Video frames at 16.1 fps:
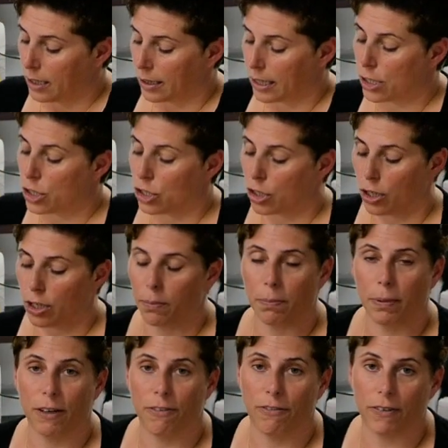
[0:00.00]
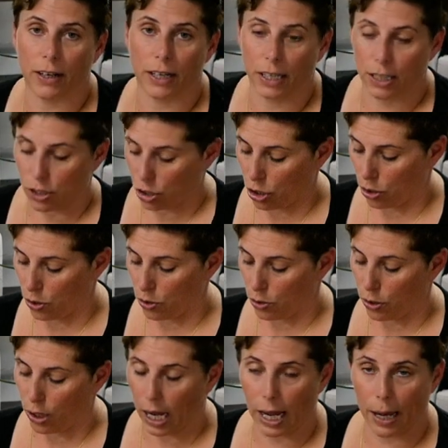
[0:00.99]
They shouldn't be fitting
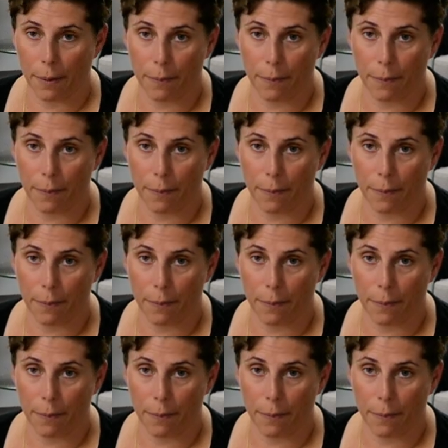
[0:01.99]
too